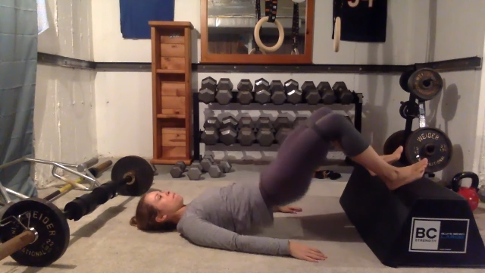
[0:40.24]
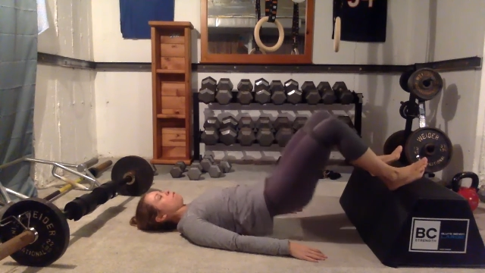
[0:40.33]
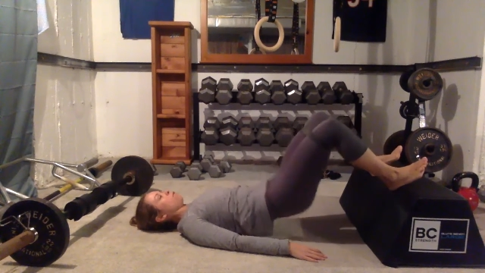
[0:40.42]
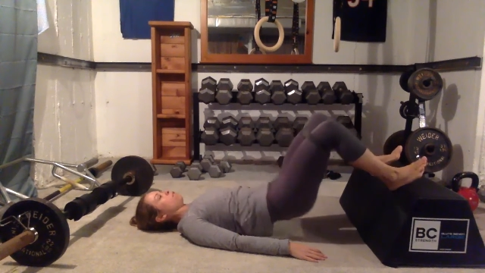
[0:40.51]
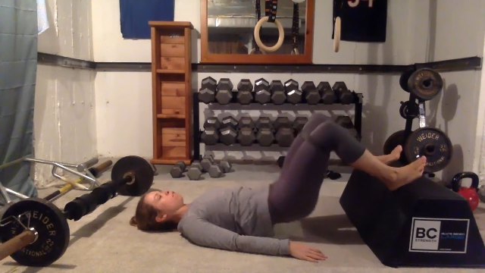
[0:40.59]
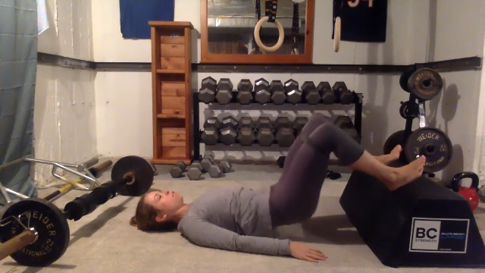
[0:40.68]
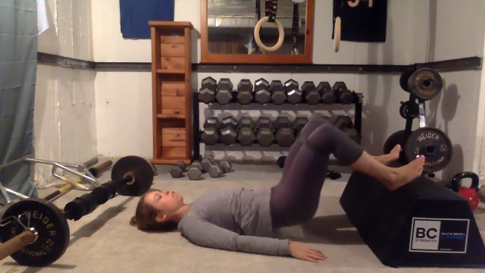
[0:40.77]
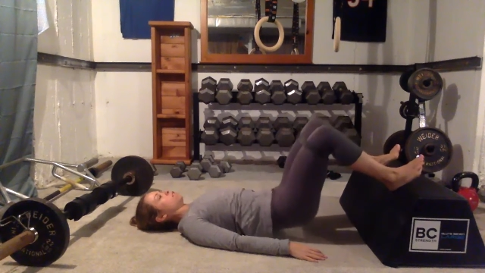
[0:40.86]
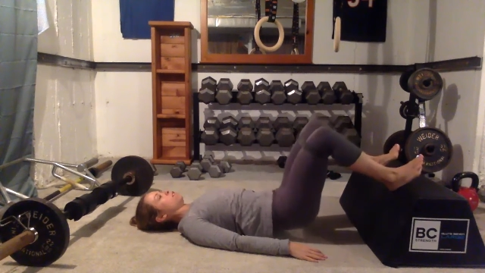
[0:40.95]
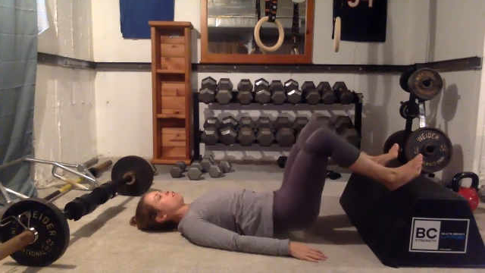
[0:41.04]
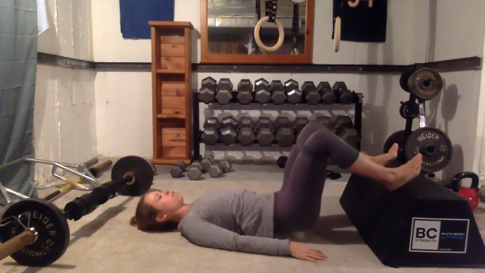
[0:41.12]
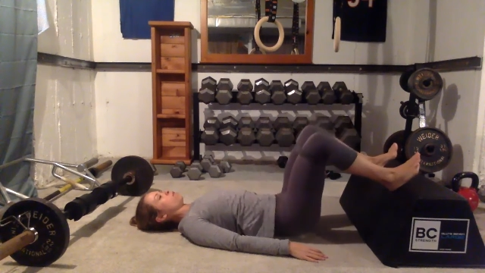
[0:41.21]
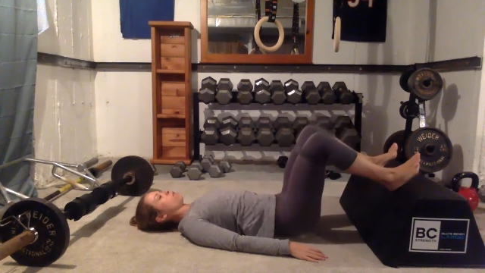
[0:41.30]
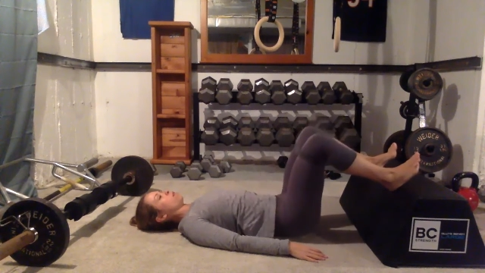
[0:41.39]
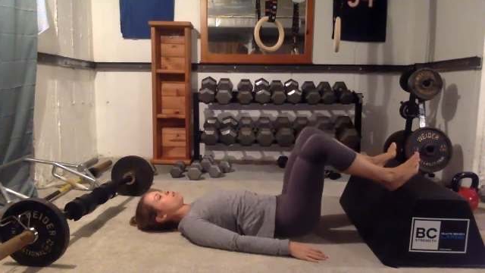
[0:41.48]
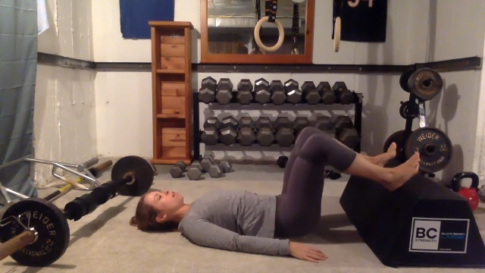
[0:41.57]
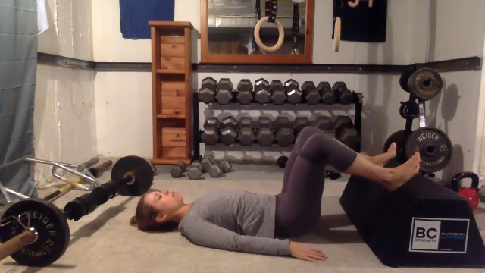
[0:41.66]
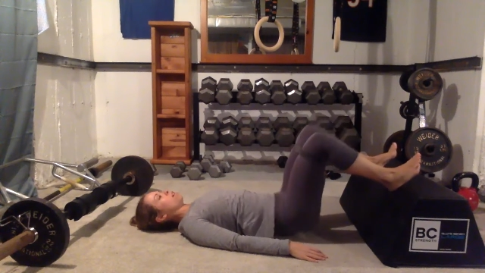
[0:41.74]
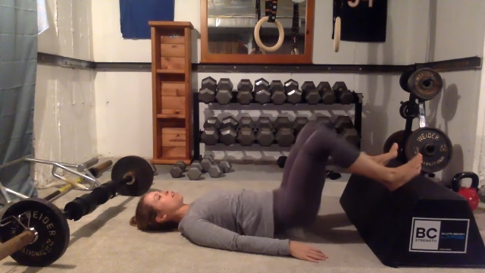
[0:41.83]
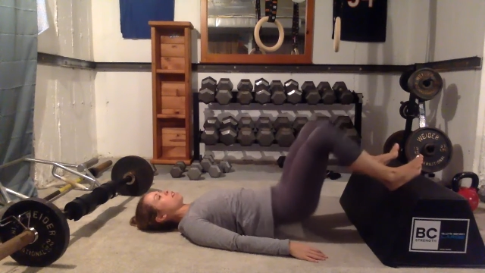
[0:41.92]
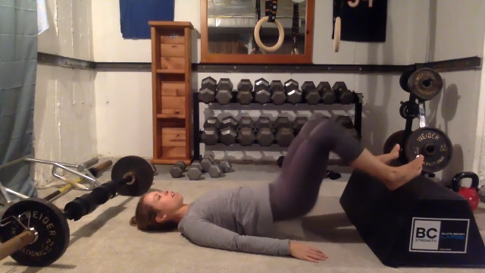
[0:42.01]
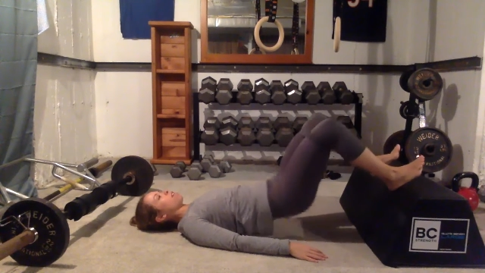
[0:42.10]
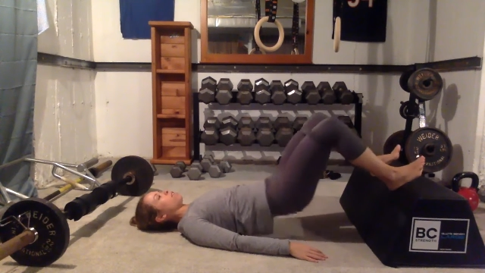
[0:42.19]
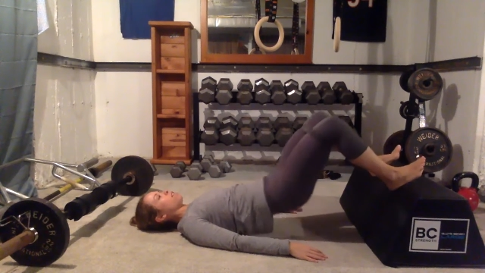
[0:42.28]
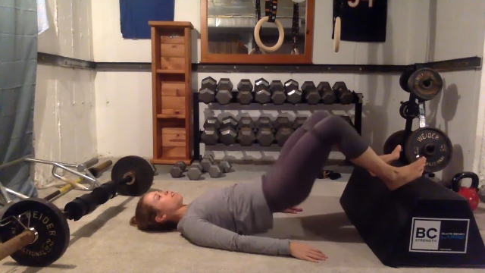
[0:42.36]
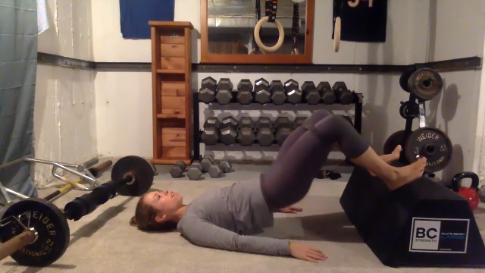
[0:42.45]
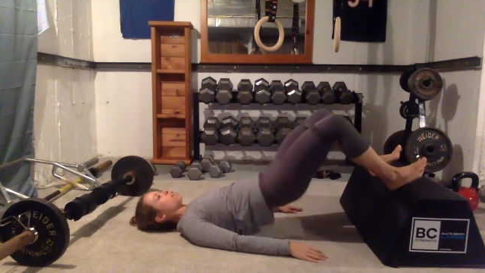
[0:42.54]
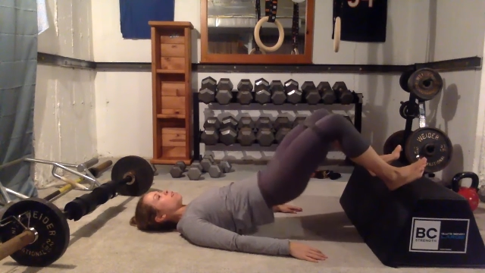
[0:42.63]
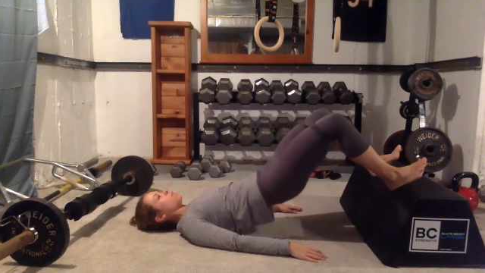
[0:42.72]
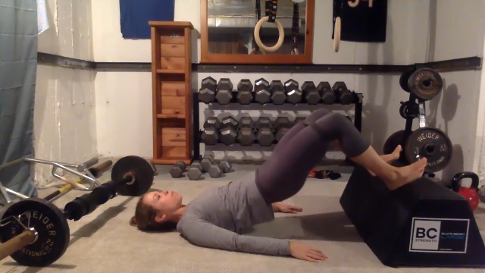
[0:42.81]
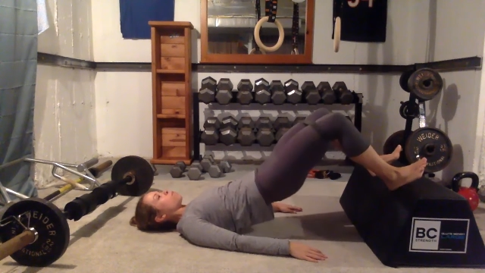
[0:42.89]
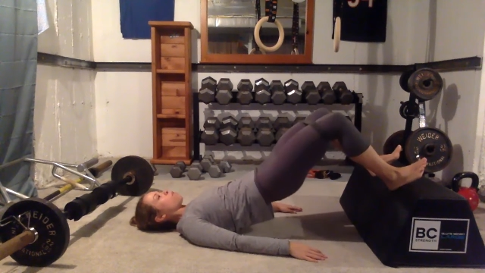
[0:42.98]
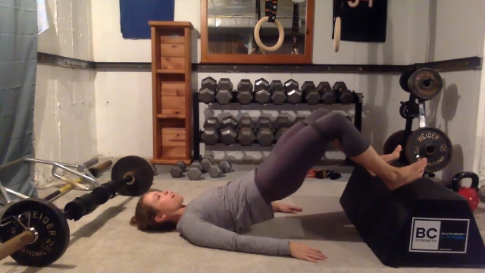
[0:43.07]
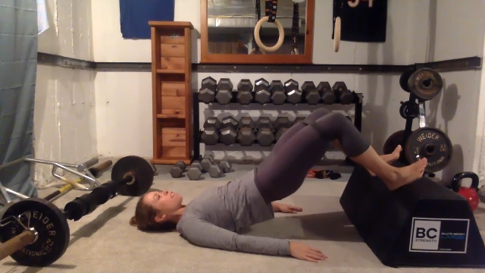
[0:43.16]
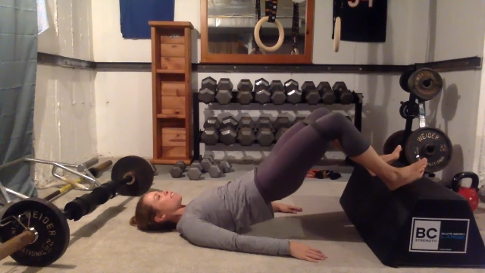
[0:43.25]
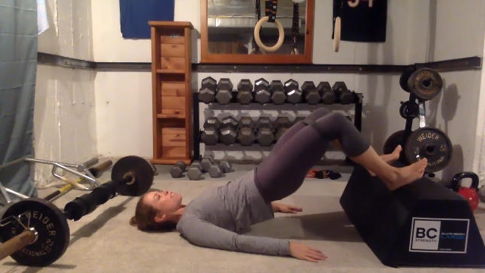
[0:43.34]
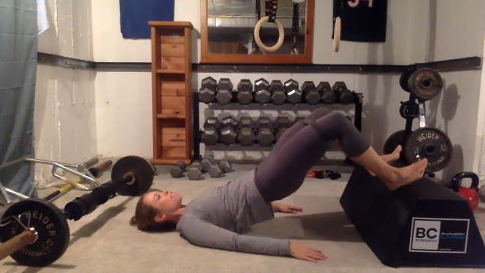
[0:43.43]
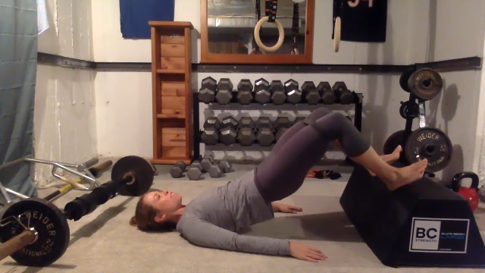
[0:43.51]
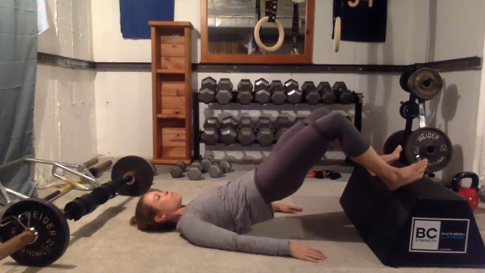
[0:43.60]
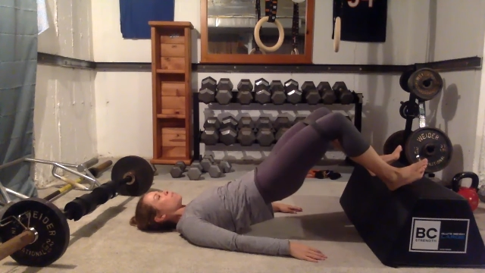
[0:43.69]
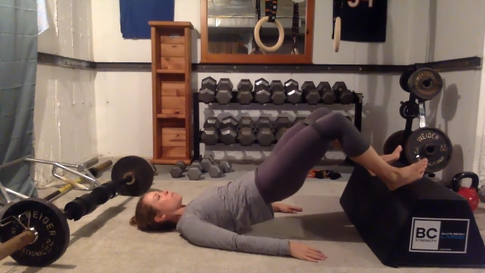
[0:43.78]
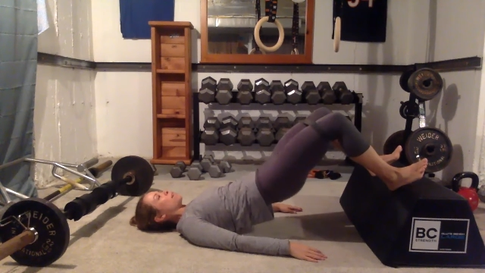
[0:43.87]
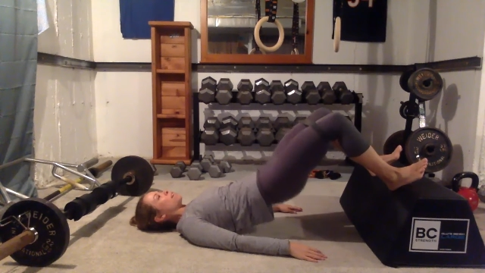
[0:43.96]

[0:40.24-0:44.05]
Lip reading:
Nobody's mouth can be seen.